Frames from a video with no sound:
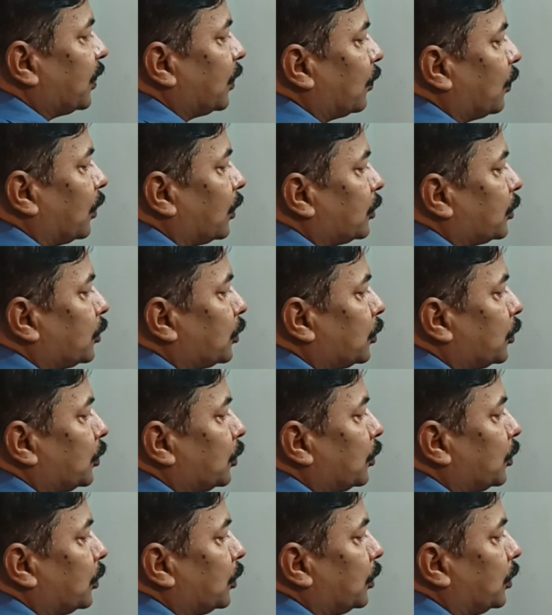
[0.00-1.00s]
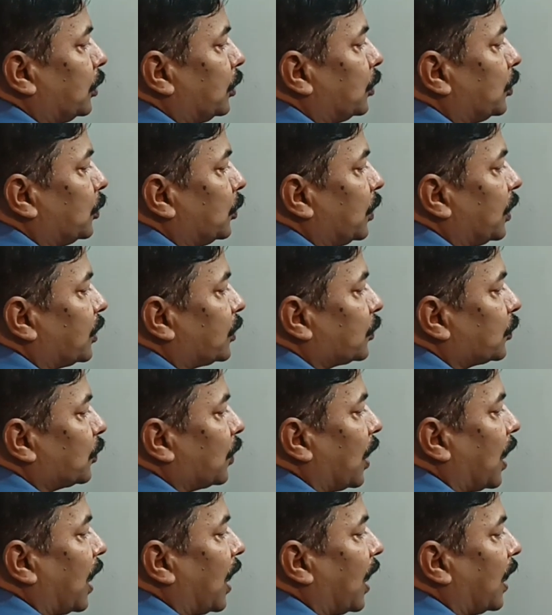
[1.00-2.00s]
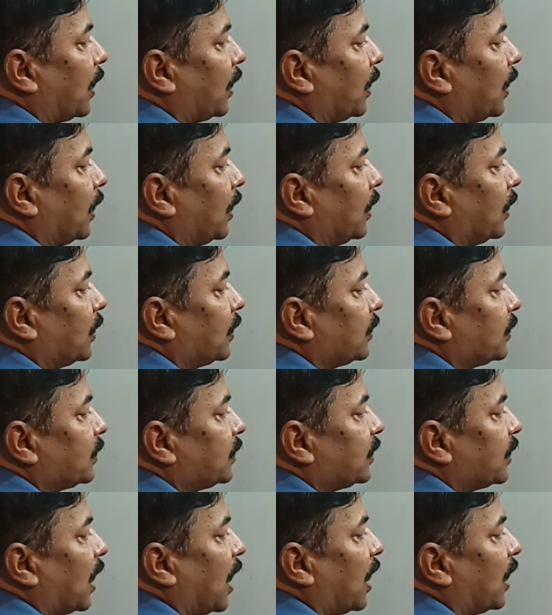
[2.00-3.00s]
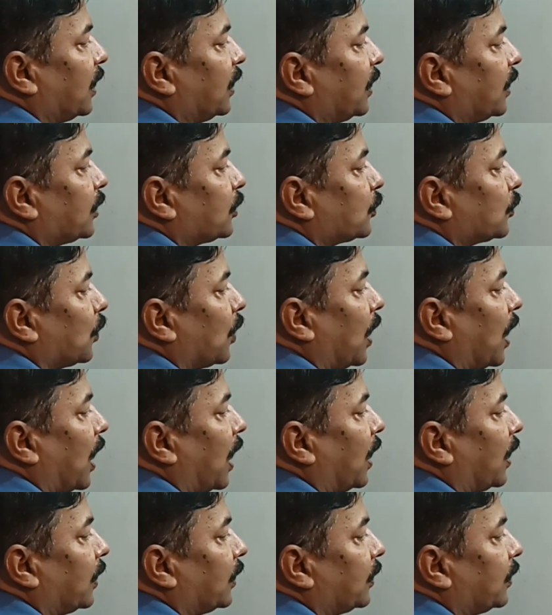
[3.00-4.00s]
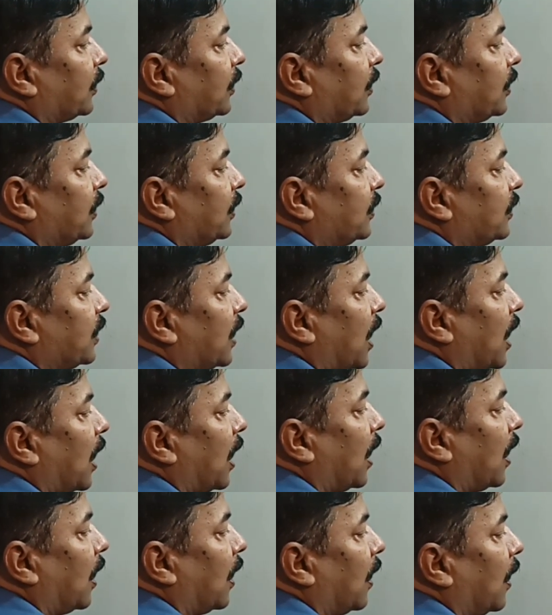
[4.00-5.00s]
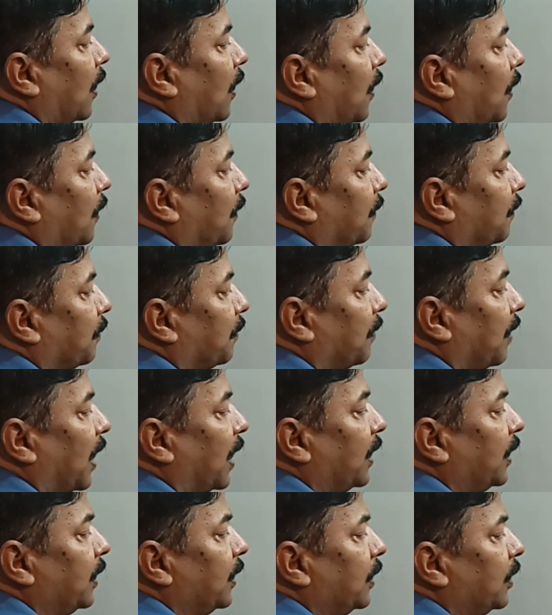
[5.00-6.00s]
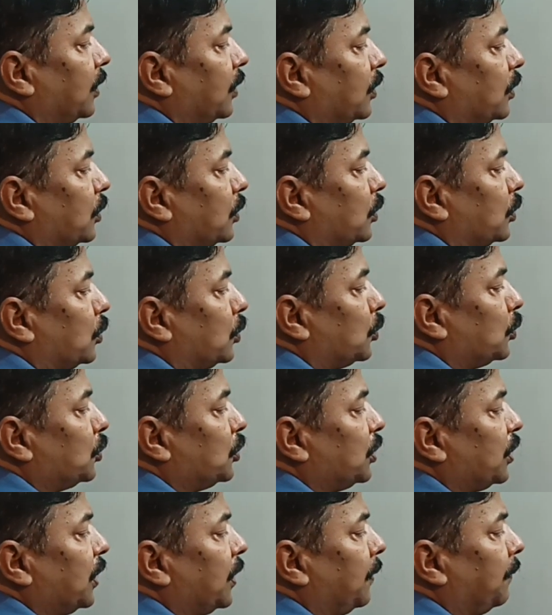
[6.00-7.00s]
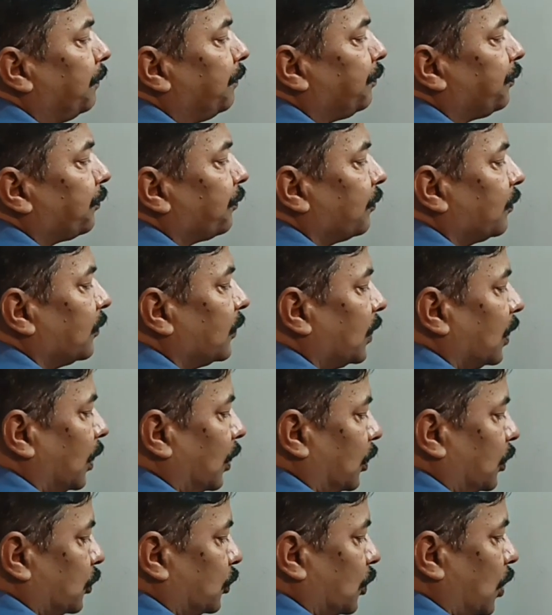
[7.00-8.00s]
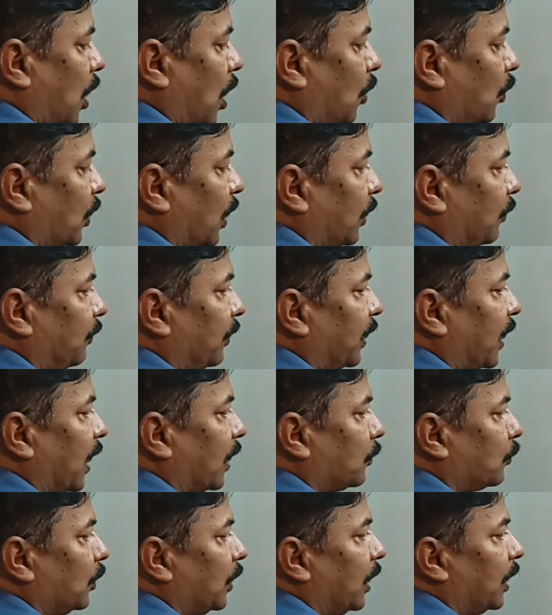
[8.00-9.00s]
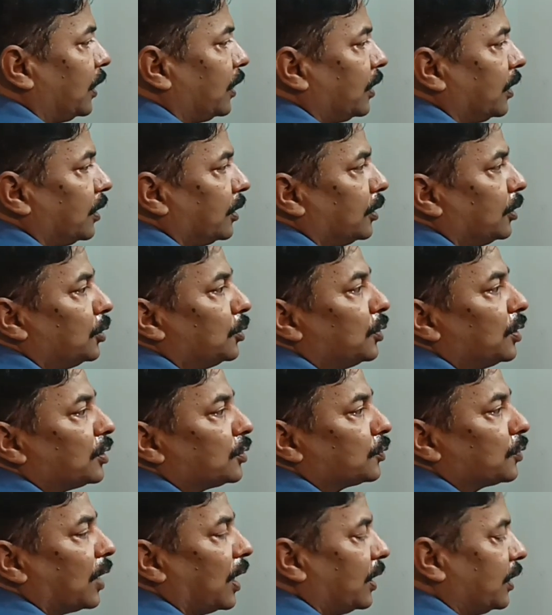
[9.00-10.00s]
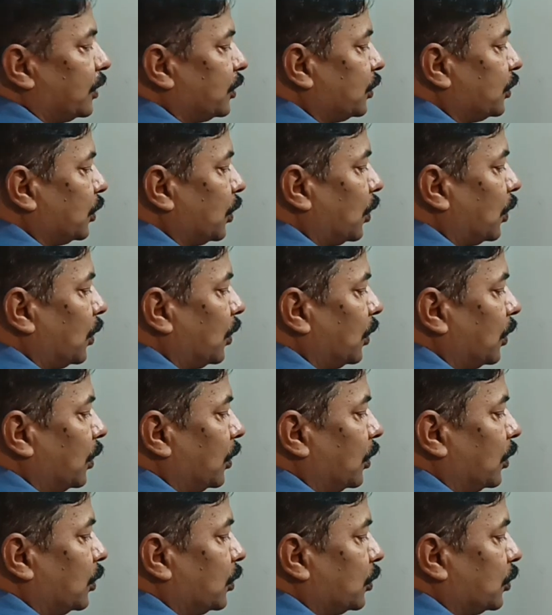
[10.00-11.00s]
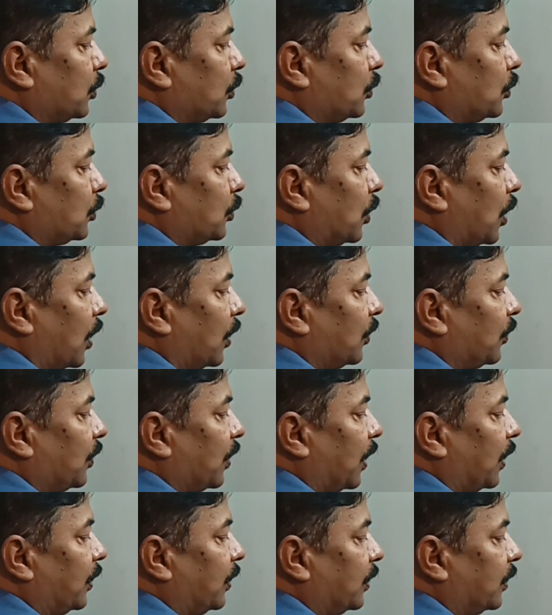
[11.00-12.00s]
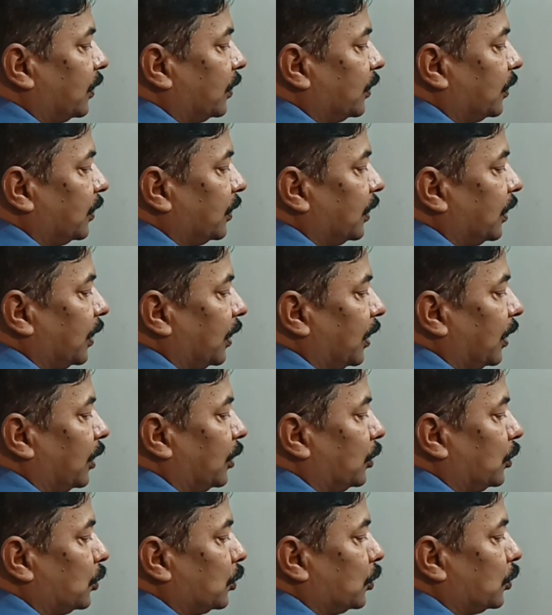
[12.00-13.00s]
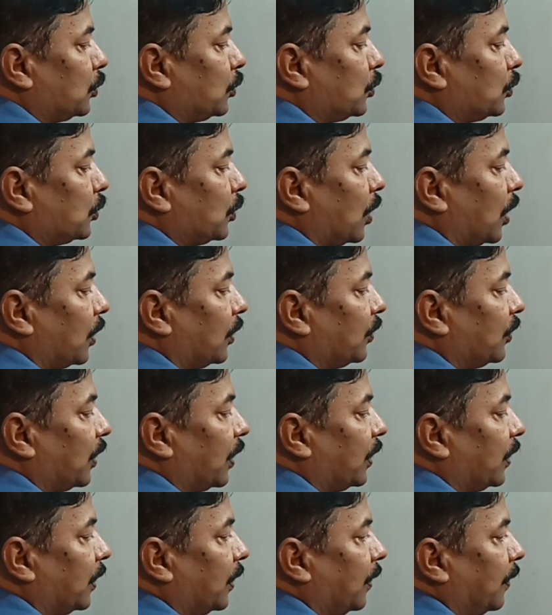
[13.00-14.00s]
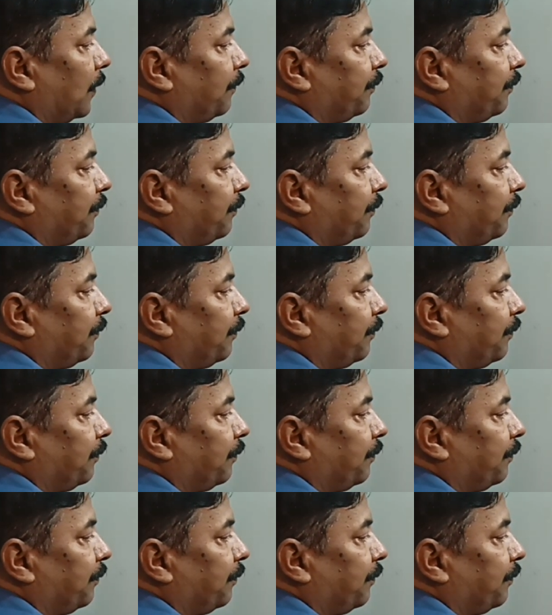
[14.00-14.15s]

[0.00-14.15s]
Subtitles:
equals to U square sine square theta by 2g. So how can we calculate? U square is your 200 into 200.